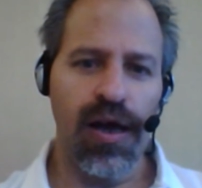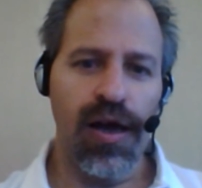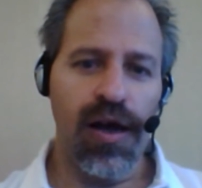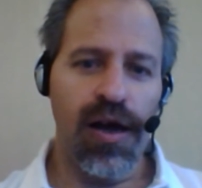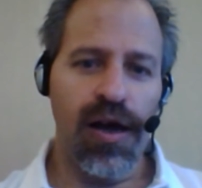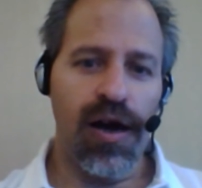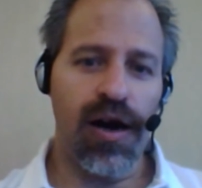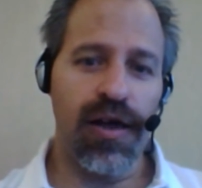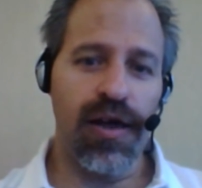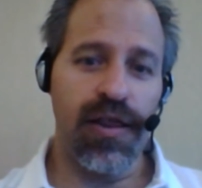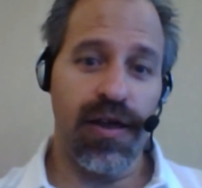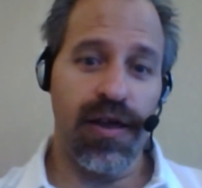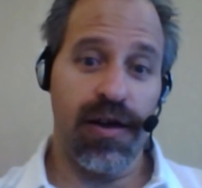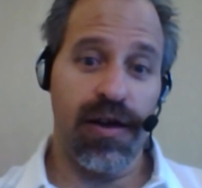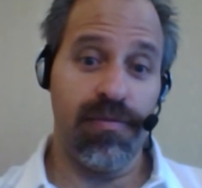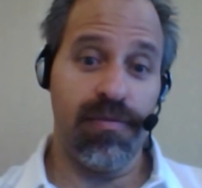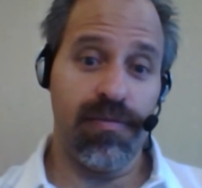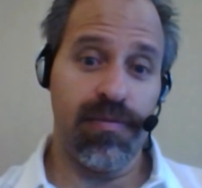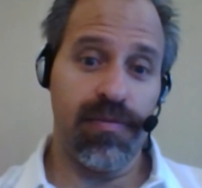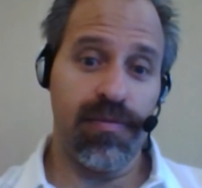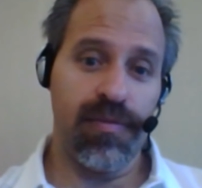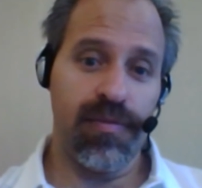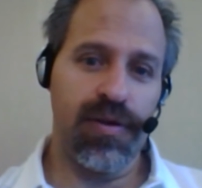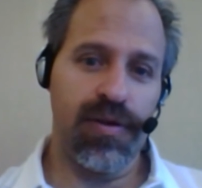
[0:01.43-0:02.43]
Hi there,
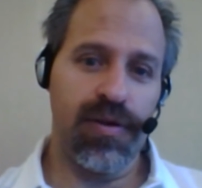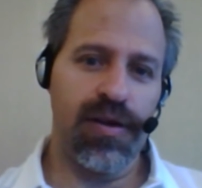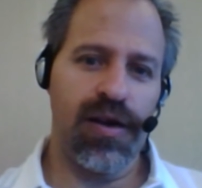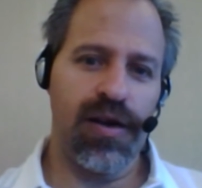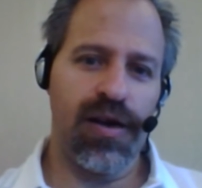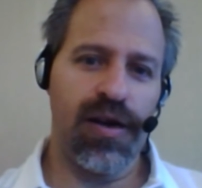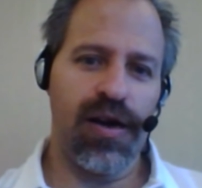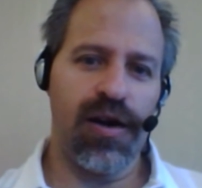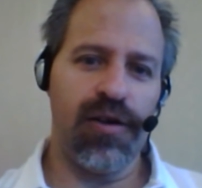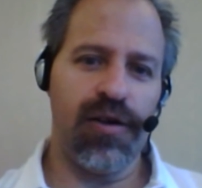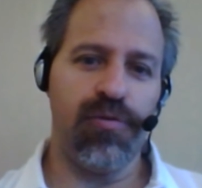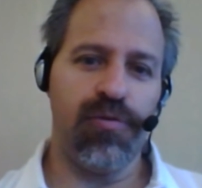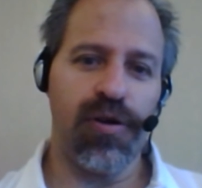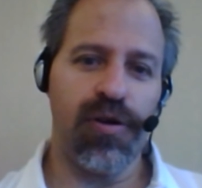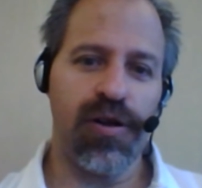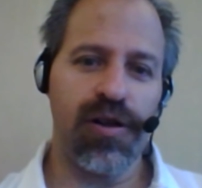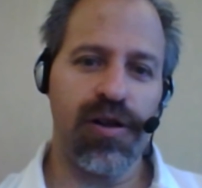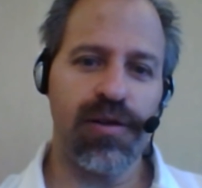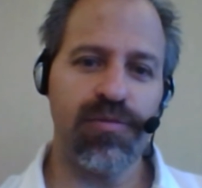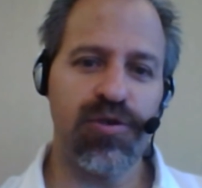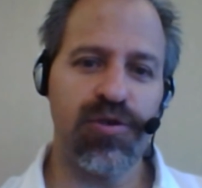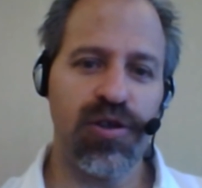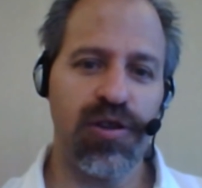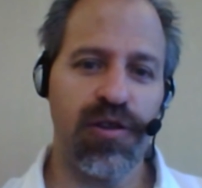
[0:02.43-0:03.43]
and
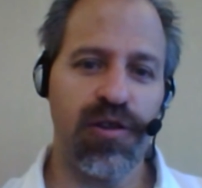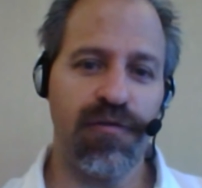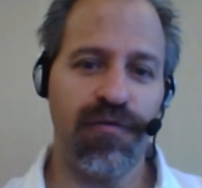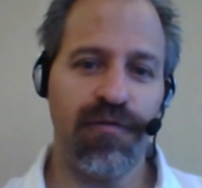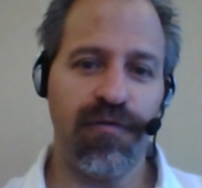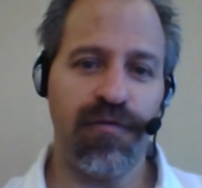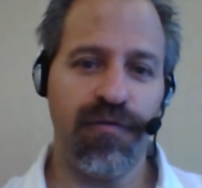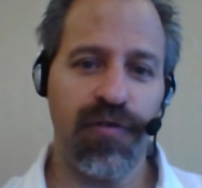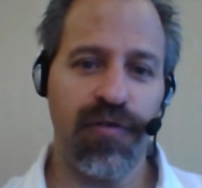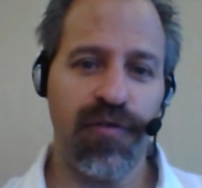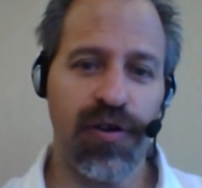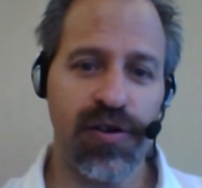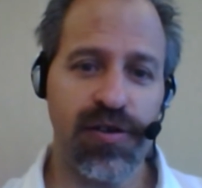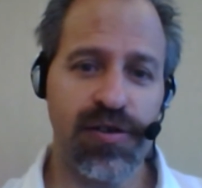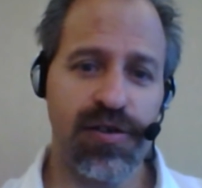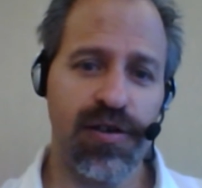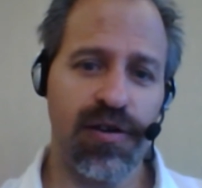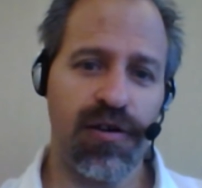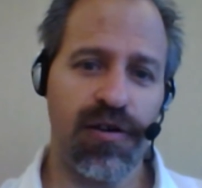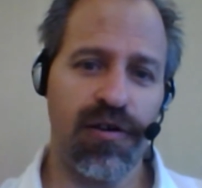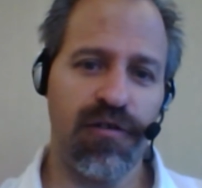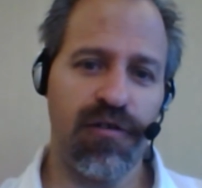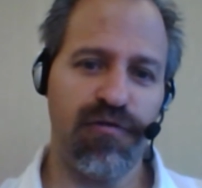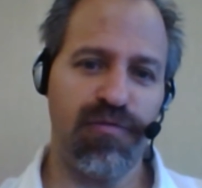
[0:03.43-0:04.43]
welcome to the first
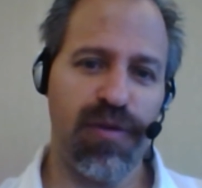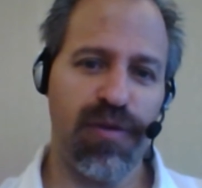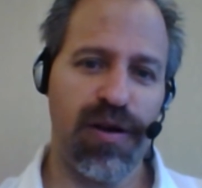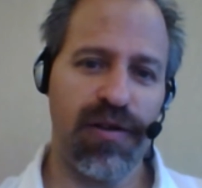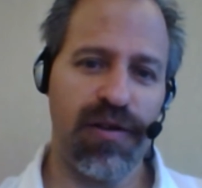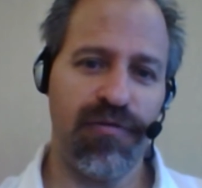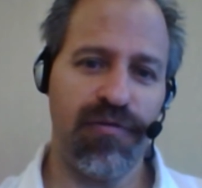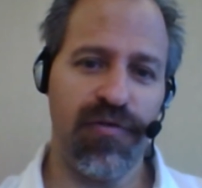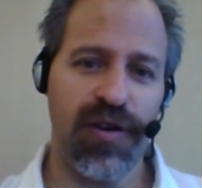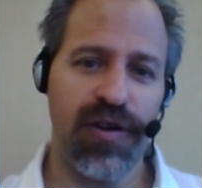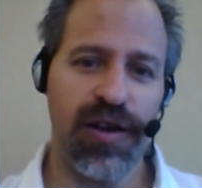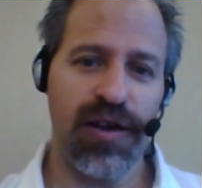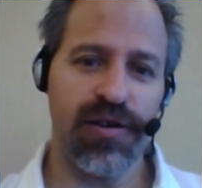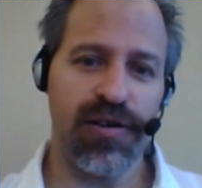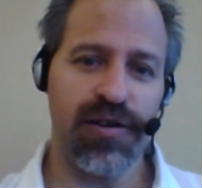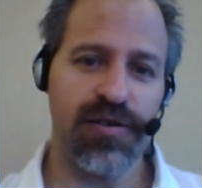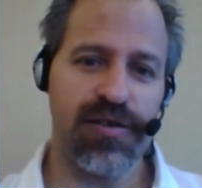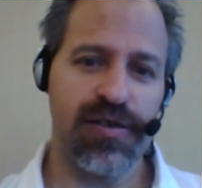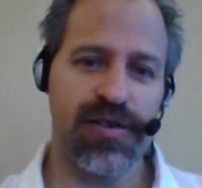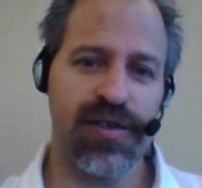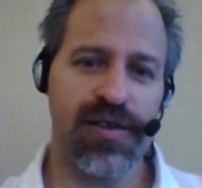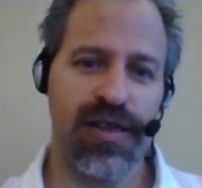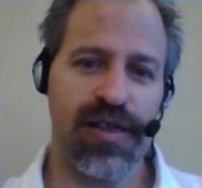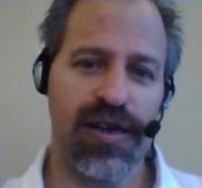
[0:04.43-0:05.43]
of my
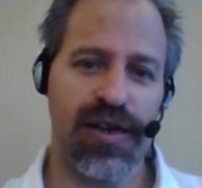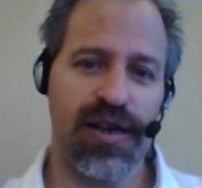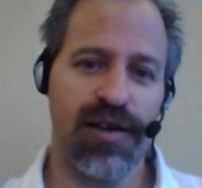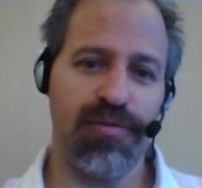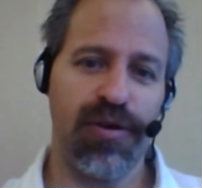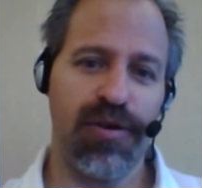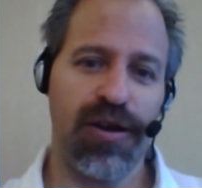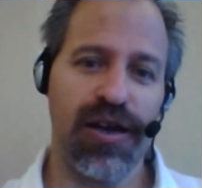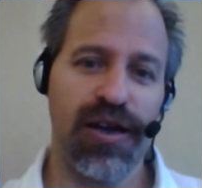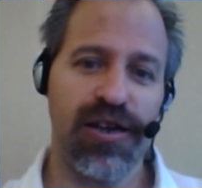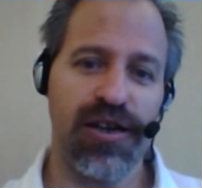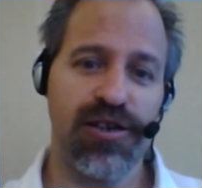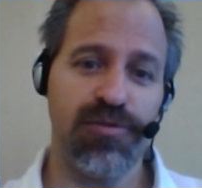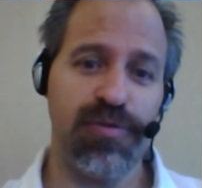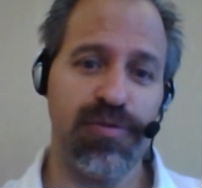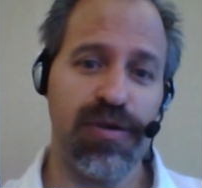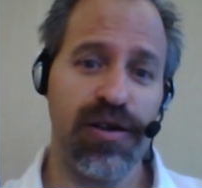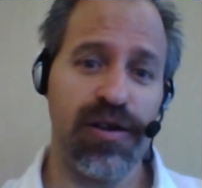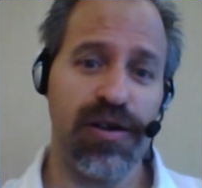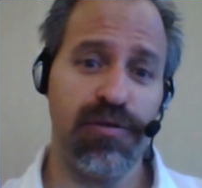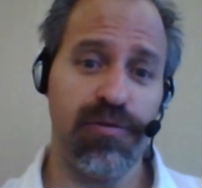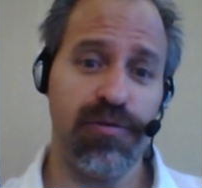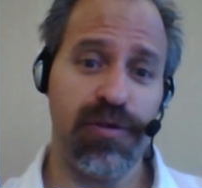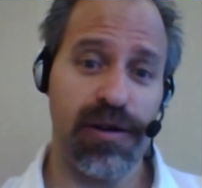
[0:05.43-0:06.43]
videos that I'm going to be
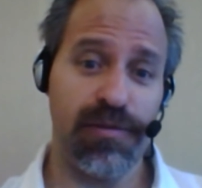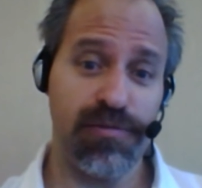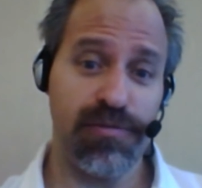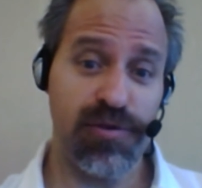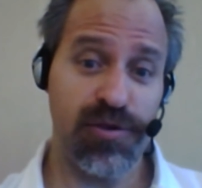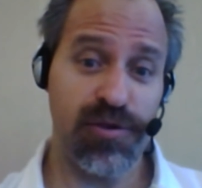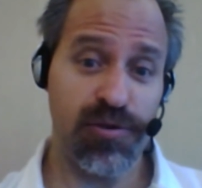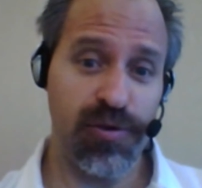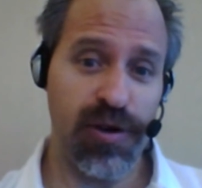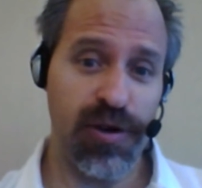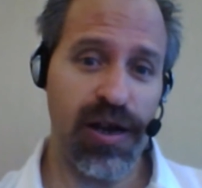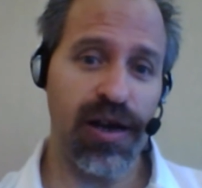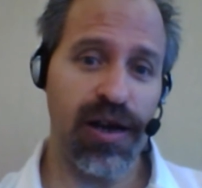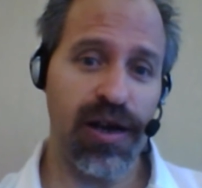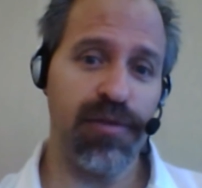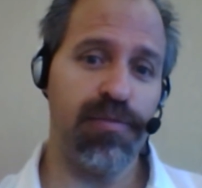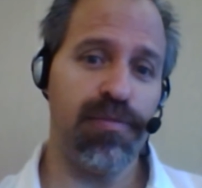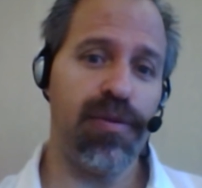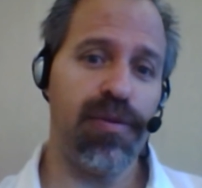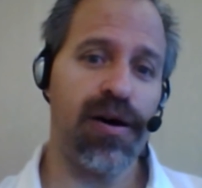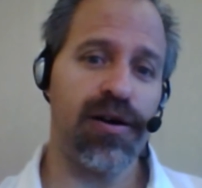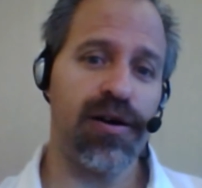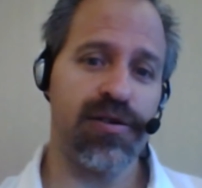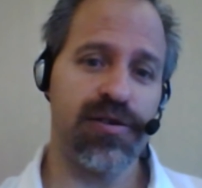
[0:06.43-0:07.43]
where I'm talking
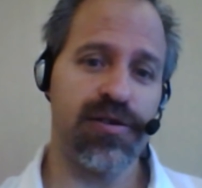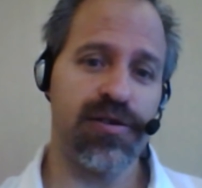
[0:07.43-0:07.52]
about